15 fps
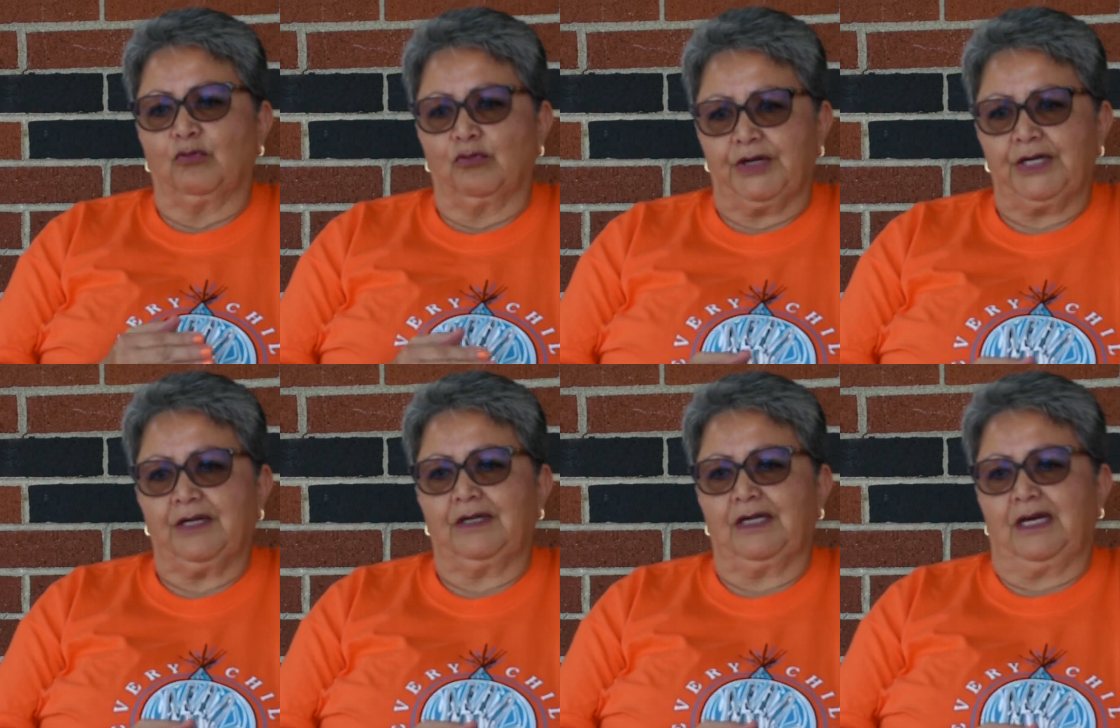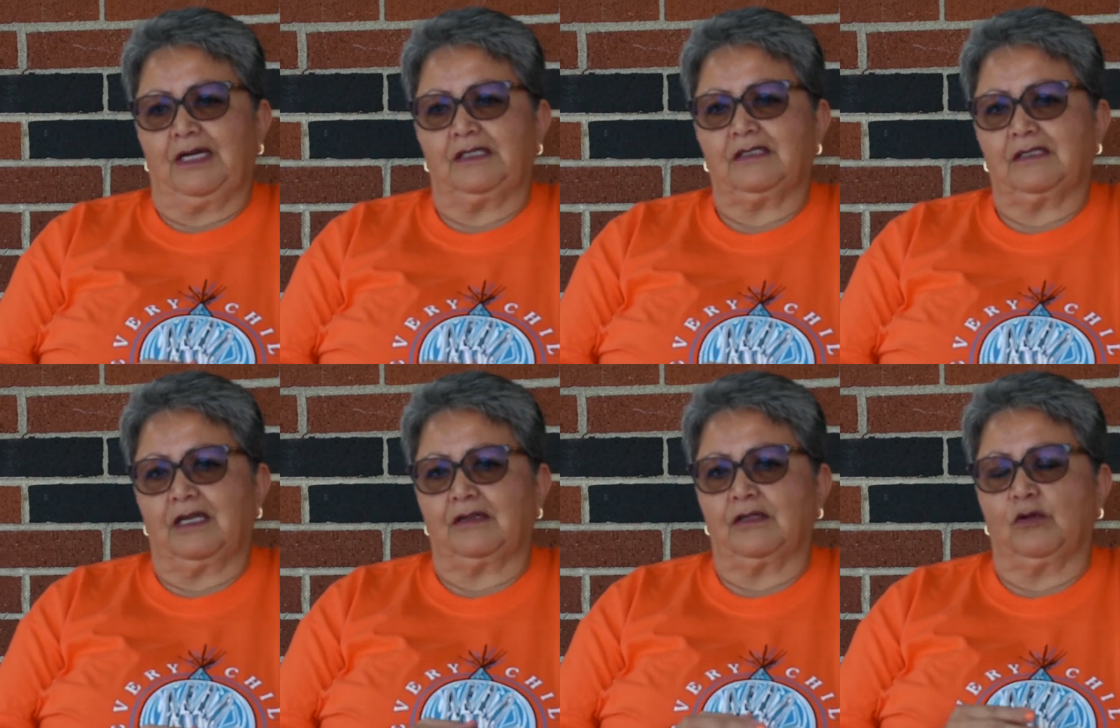
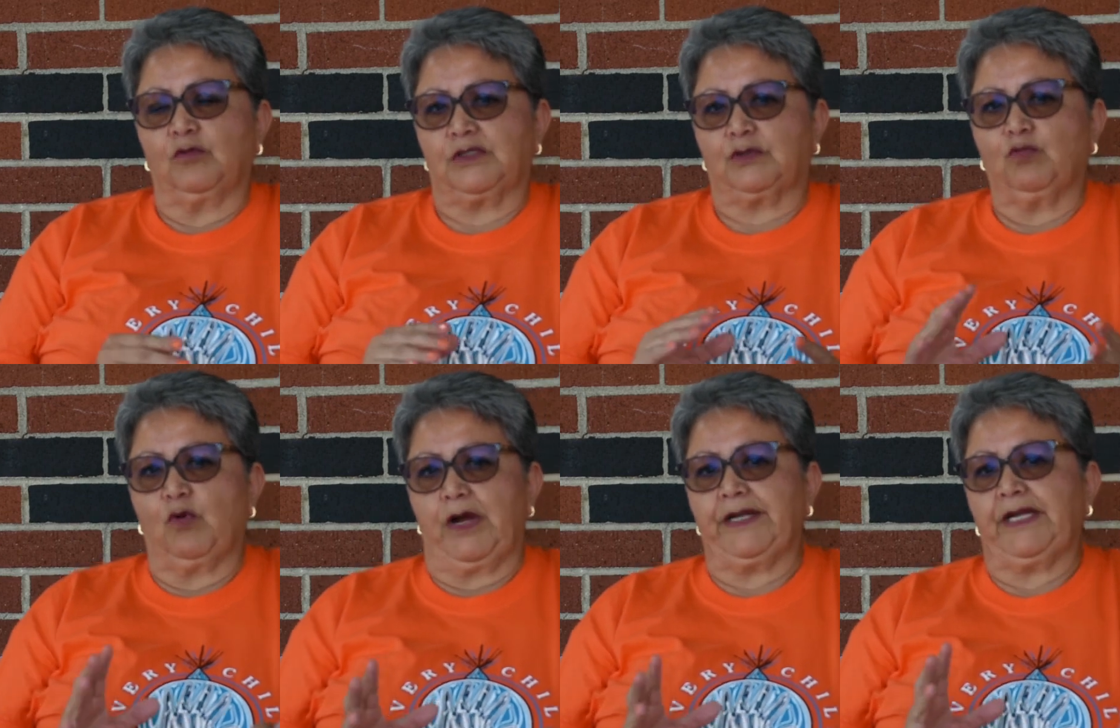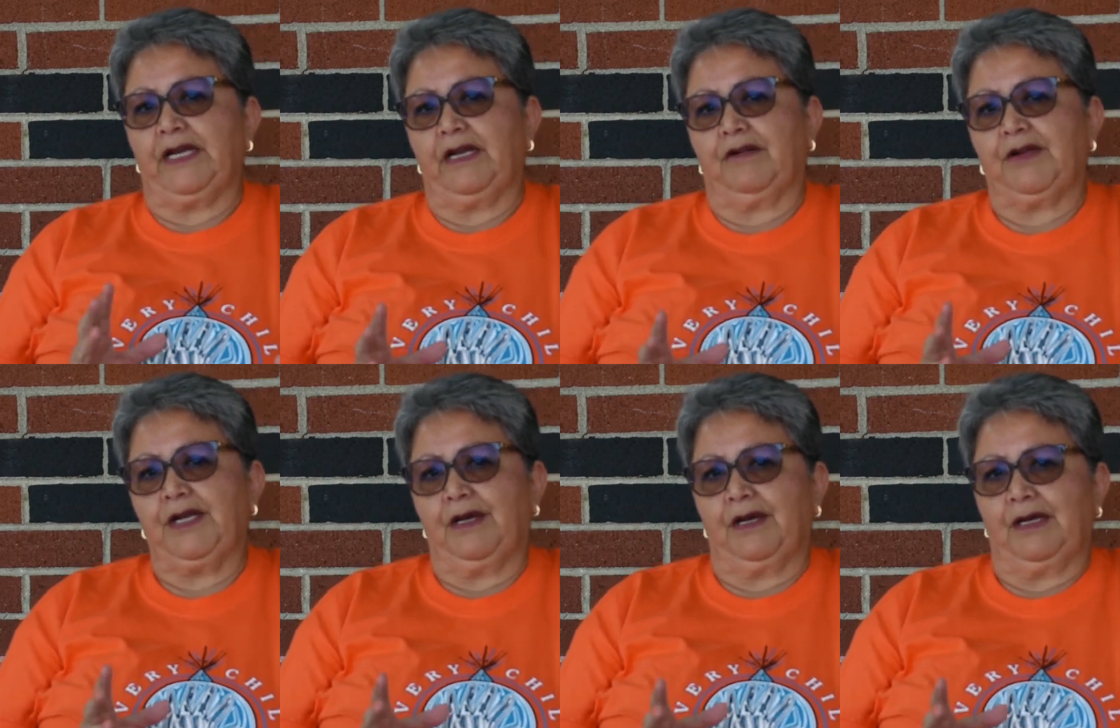Realize that there was one
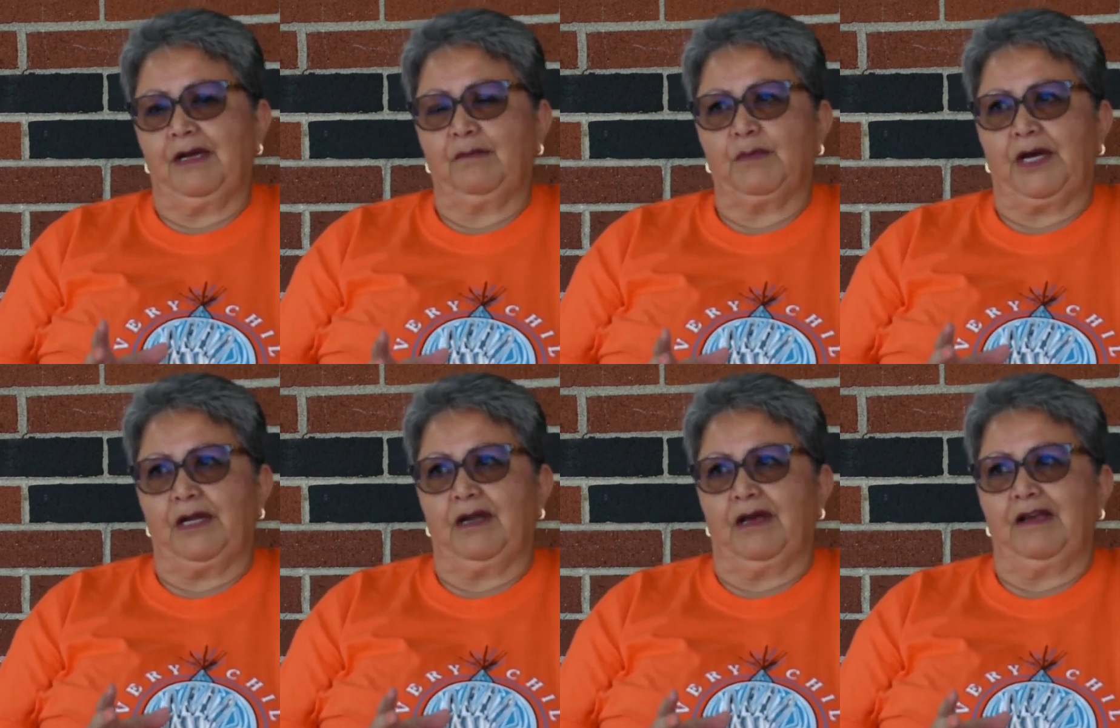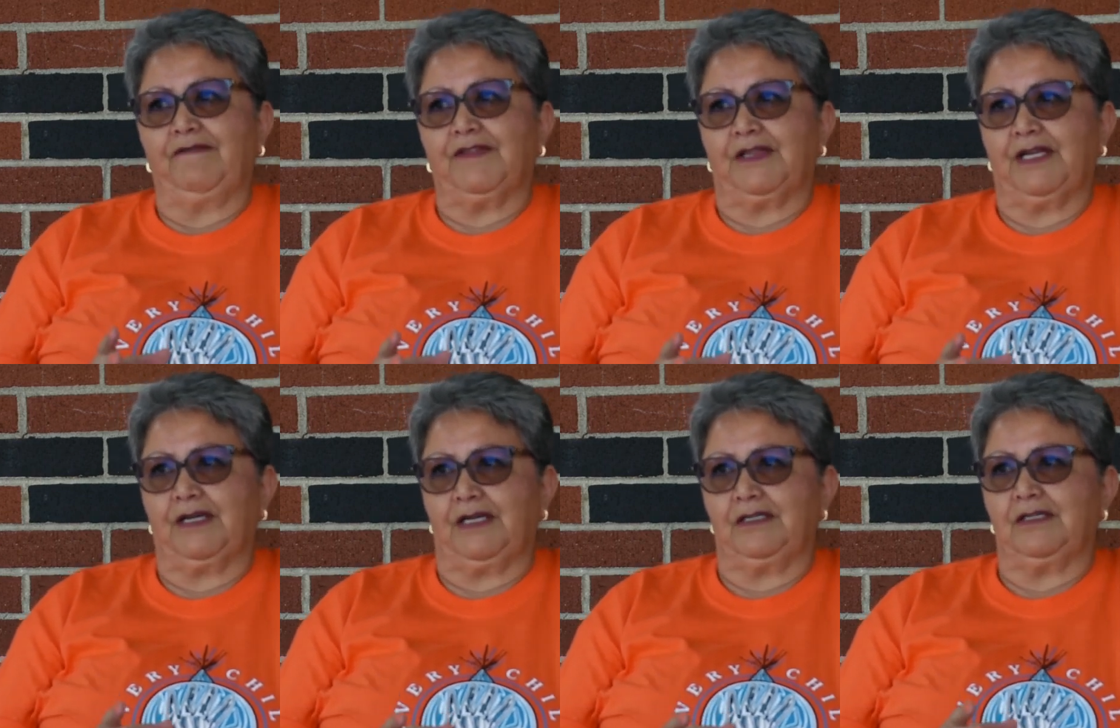area in my life
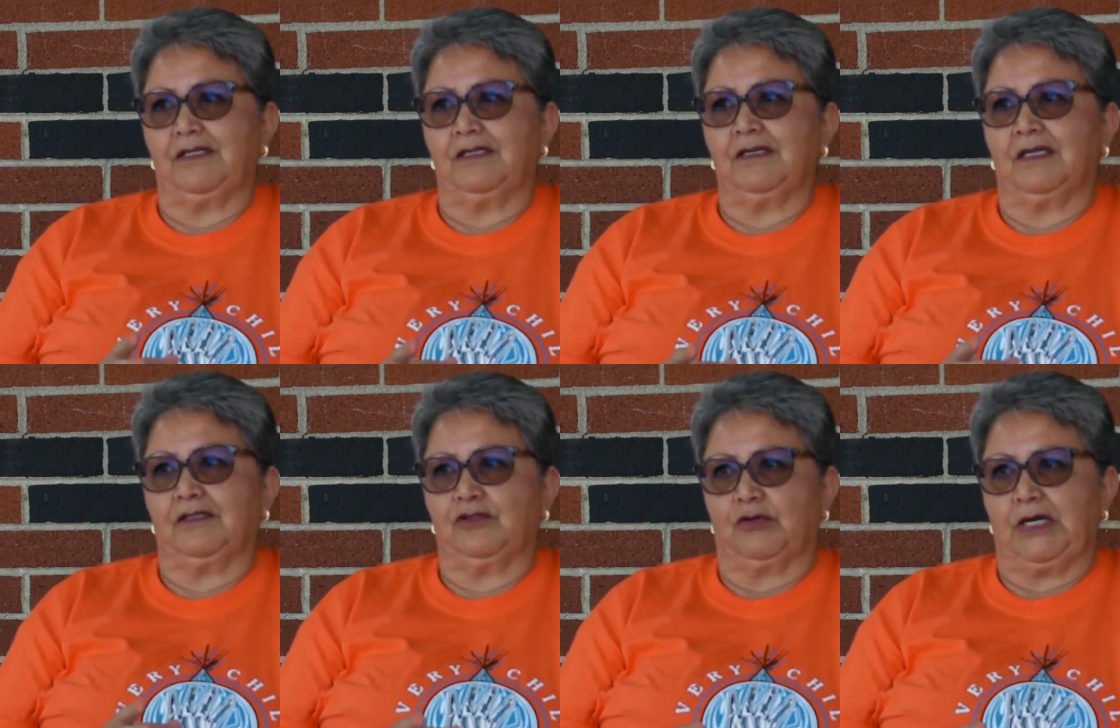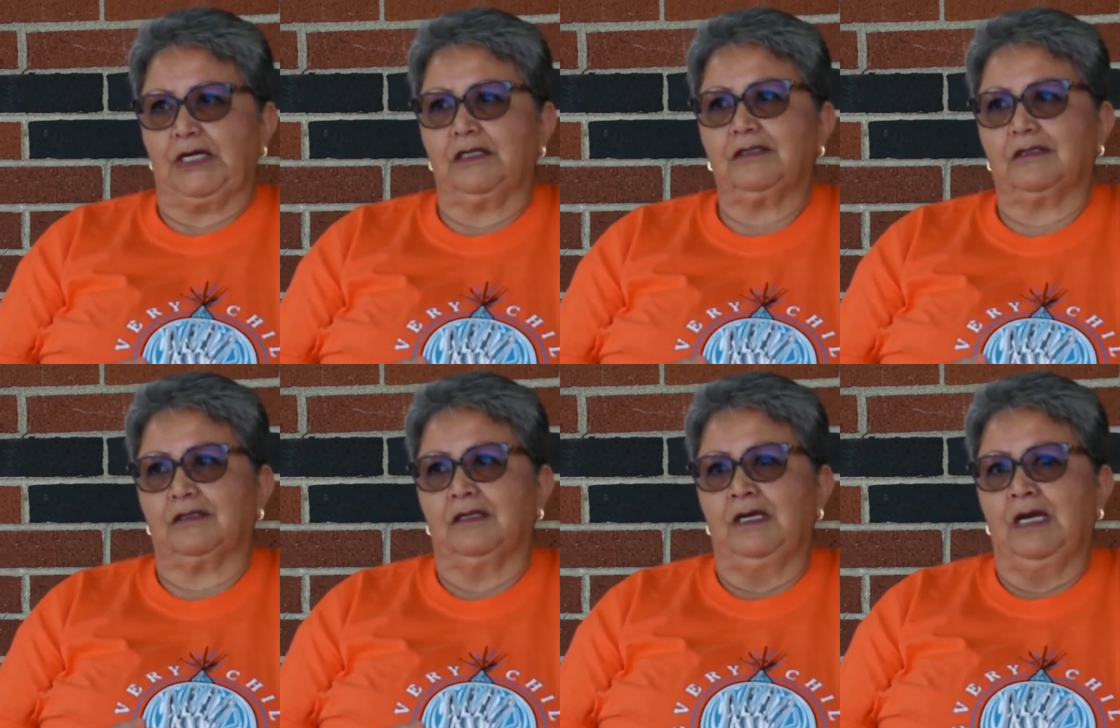that I didn't
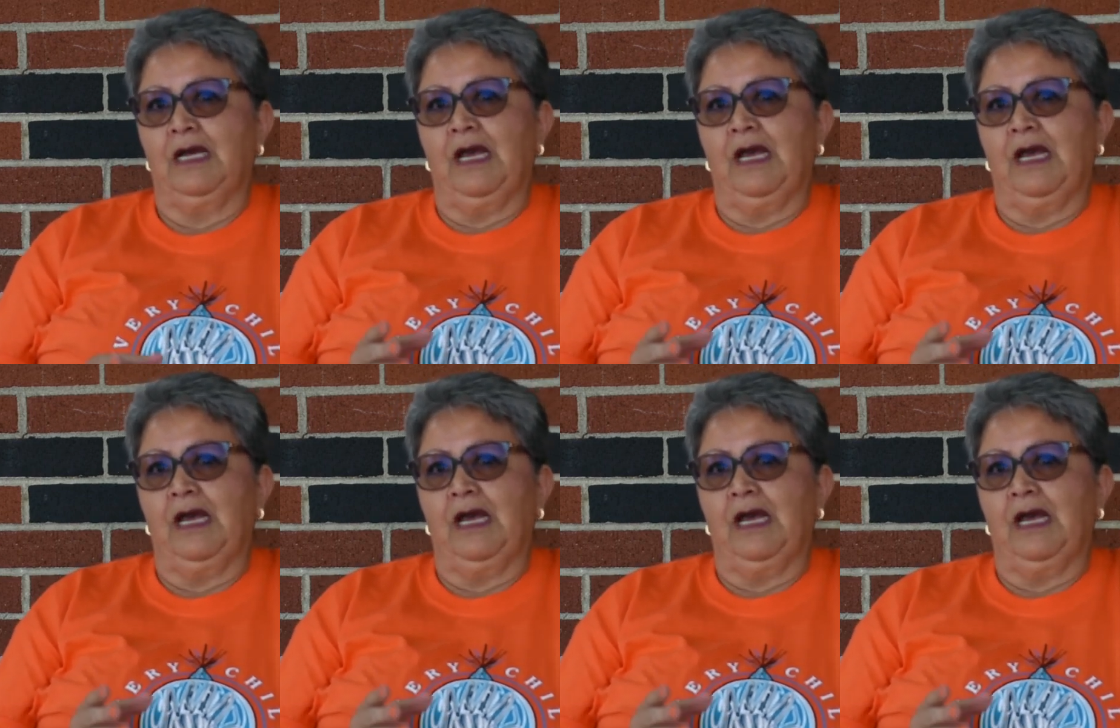address,